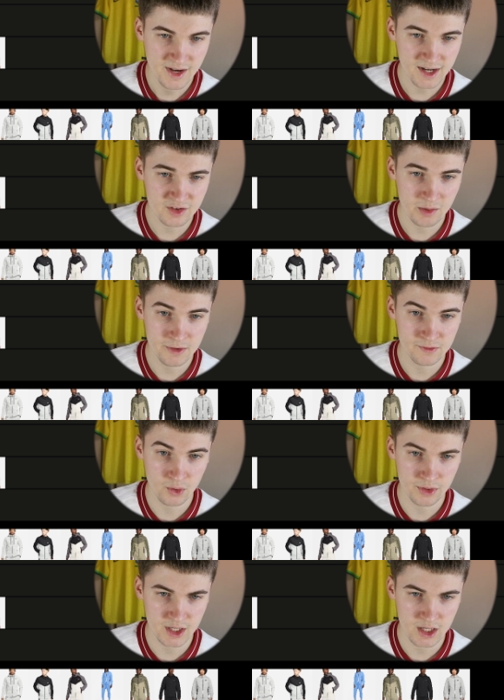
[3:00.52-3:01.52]
Next up, we've
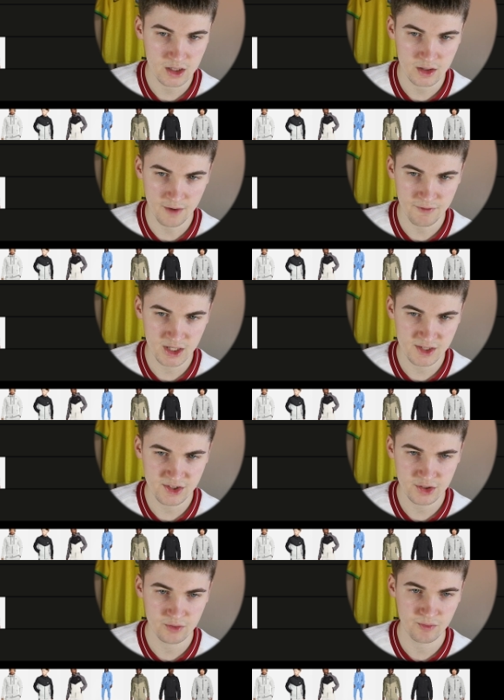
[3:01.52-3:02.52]
got I think this
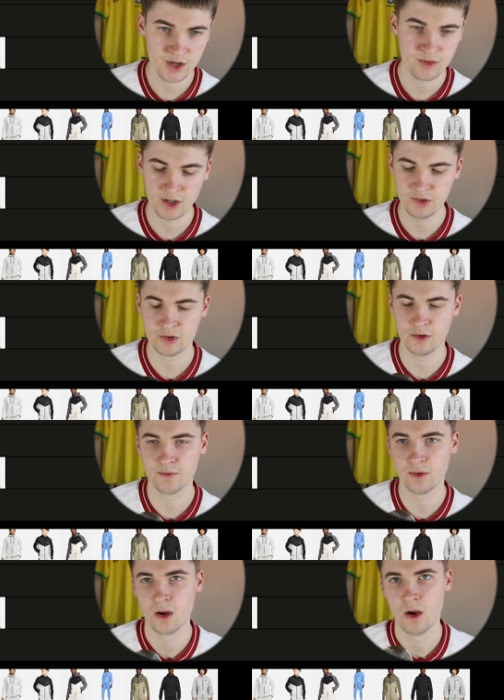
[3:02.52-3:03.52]
is a recreation of